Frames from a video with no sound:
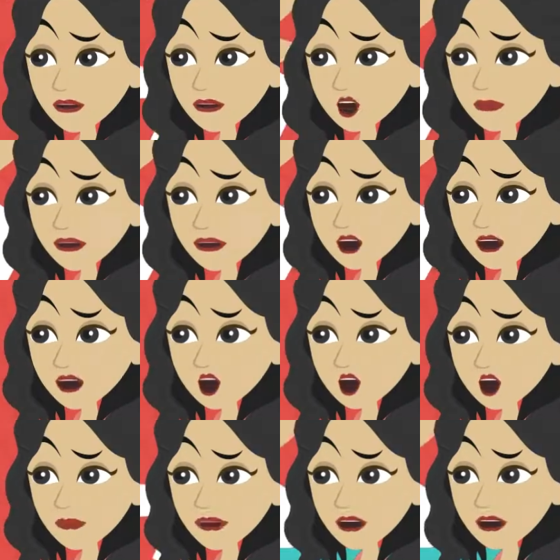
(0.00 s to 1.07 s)
with regular
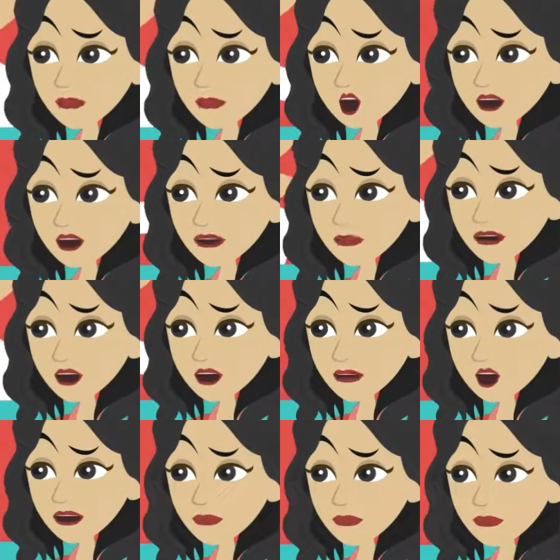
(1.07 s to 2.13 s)
stock trading,
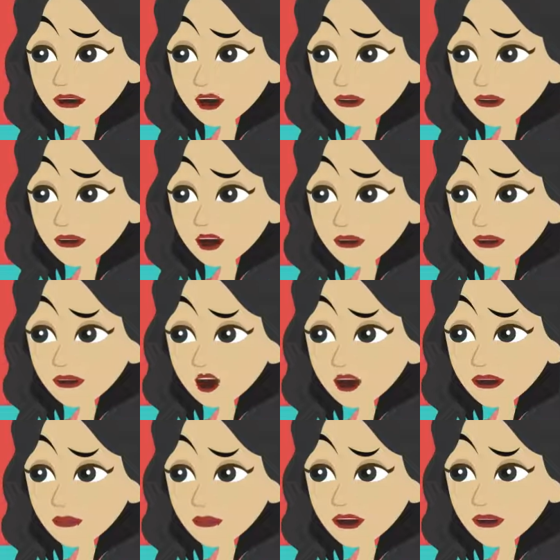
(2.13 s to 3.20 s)
however, the potential
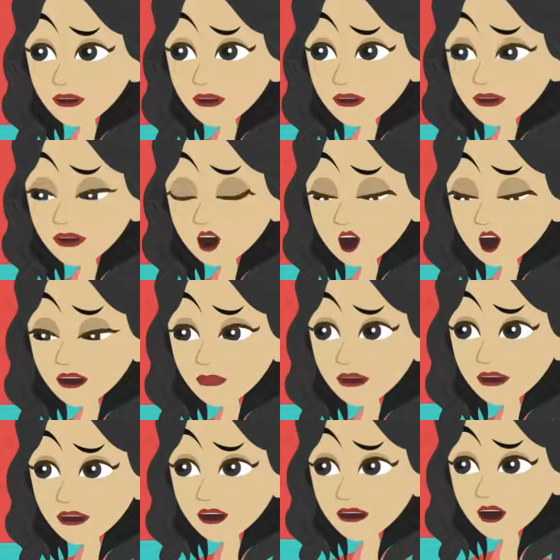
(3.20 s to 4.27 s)
losses of you
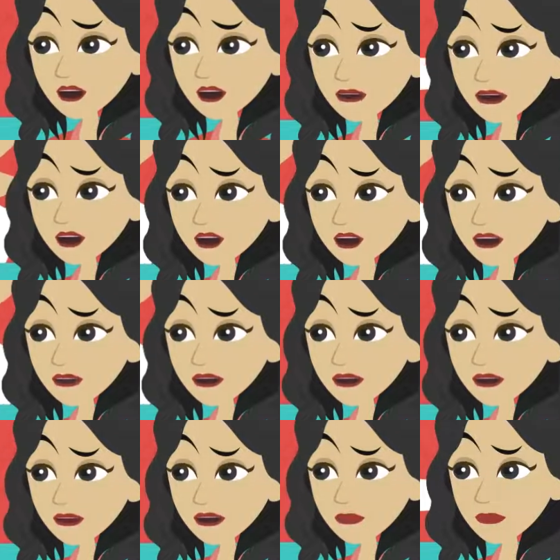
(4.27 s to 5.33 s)
are not
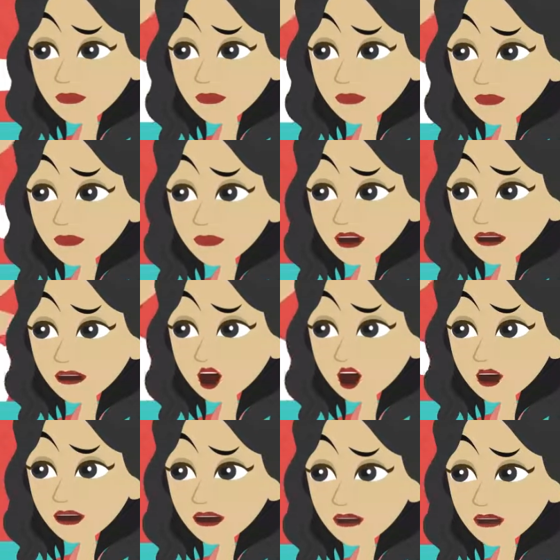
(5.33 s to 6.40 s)
limited. So if you
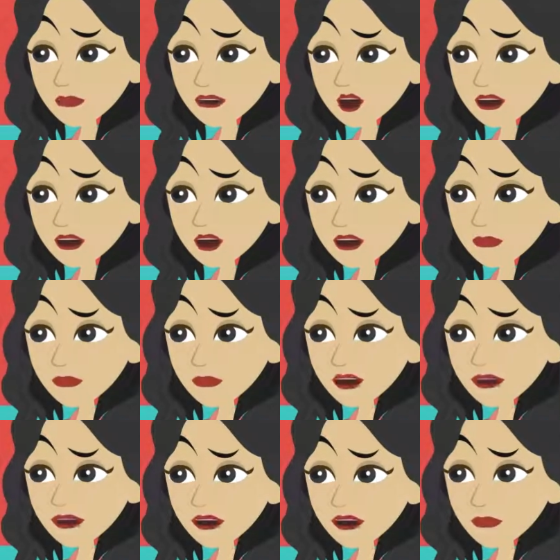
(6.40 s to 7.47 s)
buy a $10 share
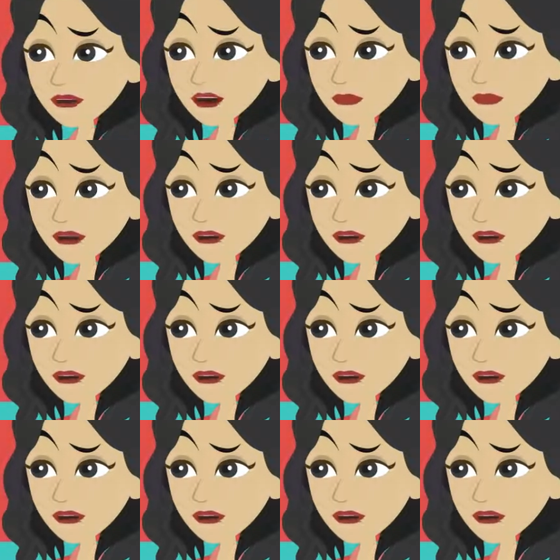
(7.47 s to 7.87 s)
in a company